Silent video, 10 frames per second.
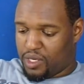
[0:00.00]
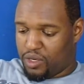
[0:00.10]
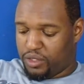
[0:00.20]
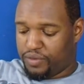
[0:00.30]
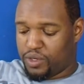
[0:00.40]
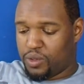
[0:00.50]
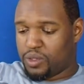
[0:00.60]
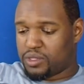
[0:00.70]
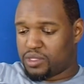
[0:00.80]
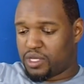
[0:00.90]
It only
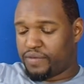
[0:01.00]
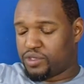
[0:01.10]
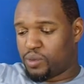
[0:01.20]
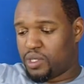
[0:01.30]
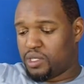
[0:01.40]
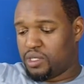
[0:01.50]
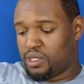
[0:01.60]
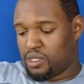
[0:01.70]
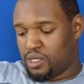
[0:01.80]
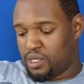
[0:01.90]
records in 720,
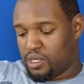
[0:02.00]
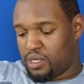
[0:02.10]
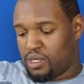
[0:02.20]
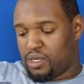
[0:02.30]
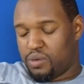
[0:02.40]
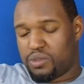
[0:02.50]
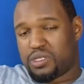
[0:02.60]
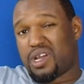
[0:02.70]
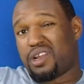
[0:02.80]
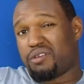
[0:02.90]
which
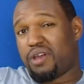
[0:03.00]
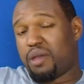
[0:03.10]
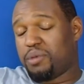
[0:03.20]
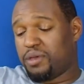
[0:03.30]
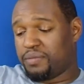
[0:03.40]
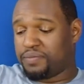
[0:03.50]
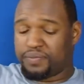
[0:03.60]
is kind of crappy.